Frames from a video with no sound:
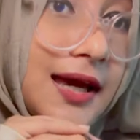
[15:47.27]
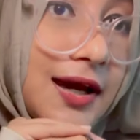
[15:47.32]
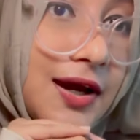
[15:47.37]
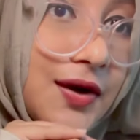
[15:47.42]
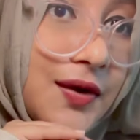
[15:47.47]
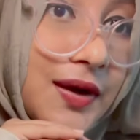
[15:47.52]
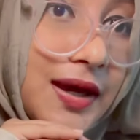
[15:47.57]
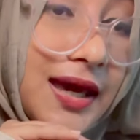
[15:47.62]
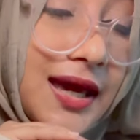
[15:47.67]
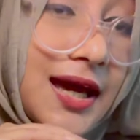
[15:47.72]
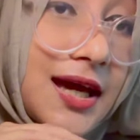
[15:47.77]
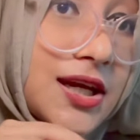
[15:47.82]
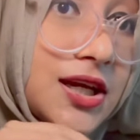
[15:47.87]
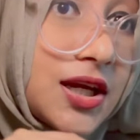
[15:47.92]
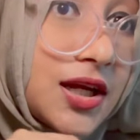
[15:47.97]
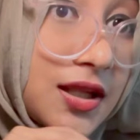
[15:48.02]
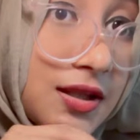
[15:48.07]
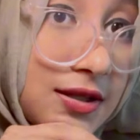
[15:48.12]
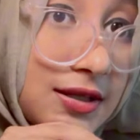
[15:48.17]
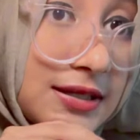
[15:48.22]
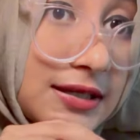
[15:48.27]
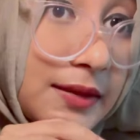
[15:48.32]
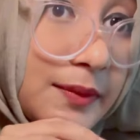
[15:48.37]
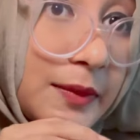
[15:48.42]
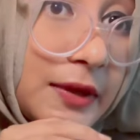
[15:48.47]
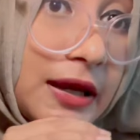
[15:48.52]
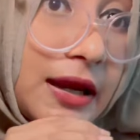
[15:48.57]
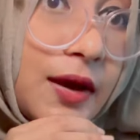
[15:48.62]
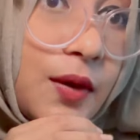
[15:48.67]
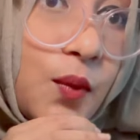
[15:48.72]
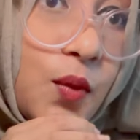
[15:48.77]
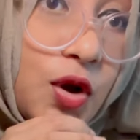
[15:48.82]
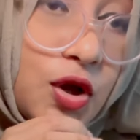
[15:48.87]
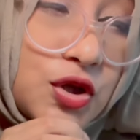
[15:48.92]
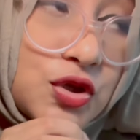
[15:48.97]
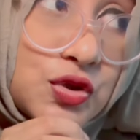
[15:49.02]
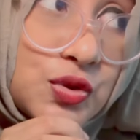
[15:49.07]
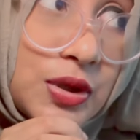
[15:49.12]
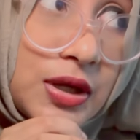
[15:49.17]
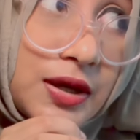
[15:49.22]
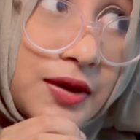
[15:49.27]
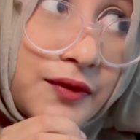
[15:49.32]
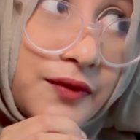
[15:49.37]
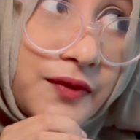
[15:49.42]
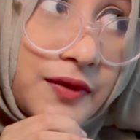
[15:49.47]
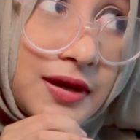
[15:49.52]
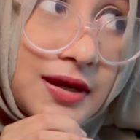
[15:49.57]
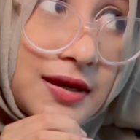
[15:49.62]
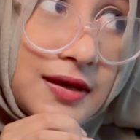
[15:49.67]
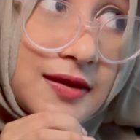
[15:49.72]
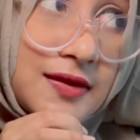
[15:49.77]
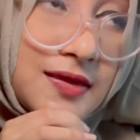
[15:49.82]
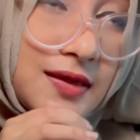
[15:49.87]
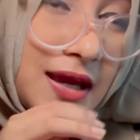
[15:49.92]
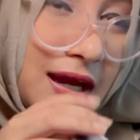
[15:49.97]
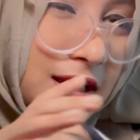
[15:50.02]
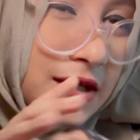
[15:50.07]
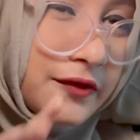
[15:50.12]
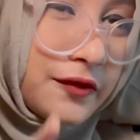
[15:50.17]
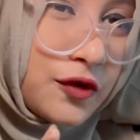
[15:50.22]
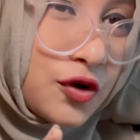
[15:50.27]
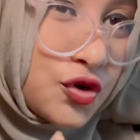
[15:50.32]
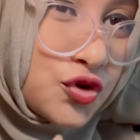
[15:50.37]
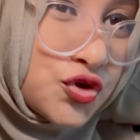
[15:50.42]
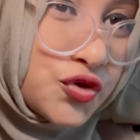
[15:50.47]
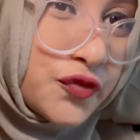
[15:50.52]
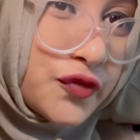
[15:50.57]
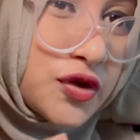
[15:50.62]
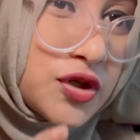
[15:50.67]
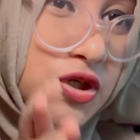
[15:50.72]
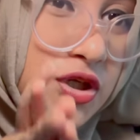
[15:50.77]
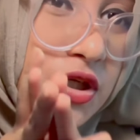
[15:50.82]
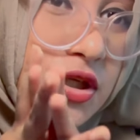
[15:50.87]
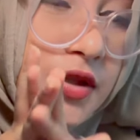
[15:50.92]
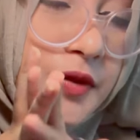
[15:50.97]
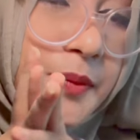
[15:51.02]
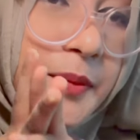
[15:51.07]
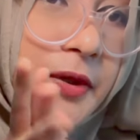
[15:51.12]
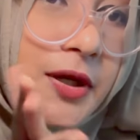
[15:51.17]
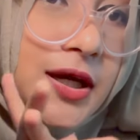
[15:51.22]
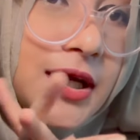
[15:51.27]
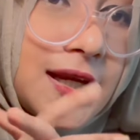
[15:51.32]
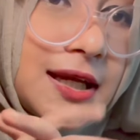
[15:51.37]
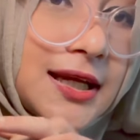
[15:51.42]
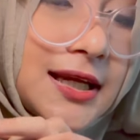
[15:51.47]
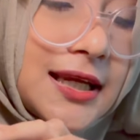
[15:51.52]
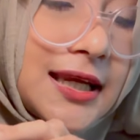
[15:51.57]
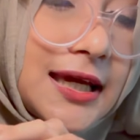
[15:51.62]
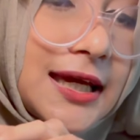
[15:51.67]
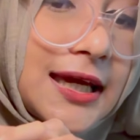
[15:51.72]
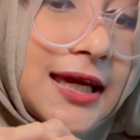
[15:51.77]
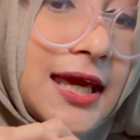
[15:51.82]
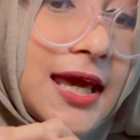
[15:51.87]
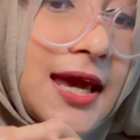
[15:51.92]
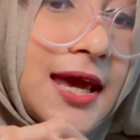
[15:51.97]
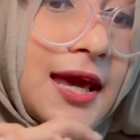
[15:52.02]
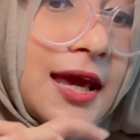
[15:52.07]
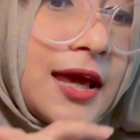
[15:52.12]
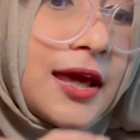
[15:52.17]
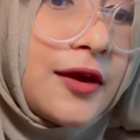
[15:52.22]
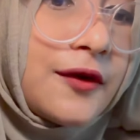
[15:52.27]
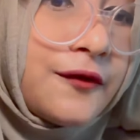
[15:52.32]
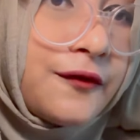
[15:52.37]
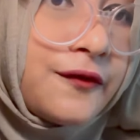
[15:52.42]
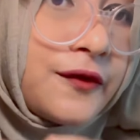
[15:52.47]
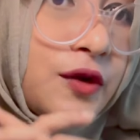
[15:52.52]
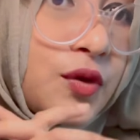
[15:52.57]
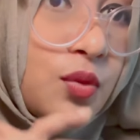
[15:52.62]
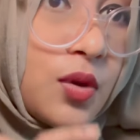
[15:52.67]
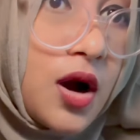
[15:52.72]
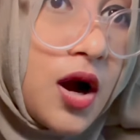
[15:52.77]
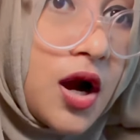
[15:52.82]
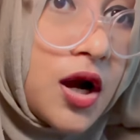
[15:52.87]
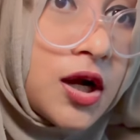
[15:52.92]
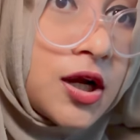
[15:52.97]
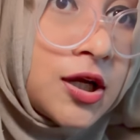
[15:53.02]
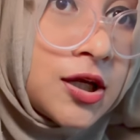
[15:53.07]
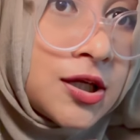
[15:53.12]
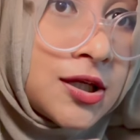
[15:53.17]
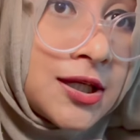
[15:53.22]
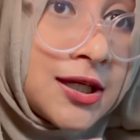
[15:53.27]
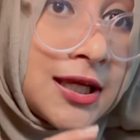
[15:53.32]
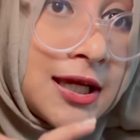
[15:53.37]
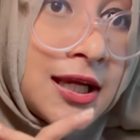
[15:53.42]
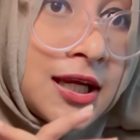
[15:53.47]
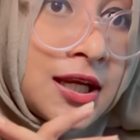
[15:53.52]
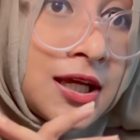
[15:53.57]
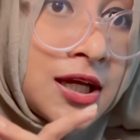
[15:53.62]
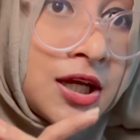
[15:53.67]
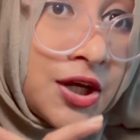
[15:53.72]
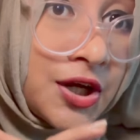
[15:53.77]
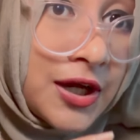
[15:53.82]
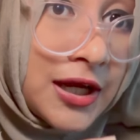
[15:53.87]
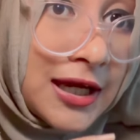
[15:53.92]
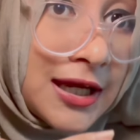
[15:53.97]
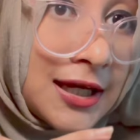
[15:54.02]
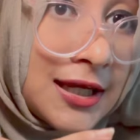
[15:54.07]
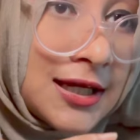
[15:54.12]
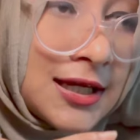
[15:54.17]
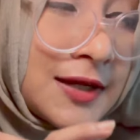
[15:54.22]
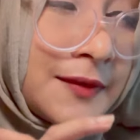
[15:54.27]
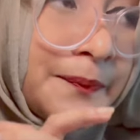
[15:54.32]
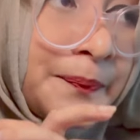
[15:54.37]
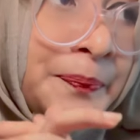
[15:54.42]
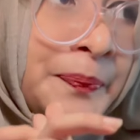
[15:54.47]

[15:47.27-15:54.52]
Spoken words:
Okay, another tip that I want to give is kind of controversial, but like, if you are good in Korean,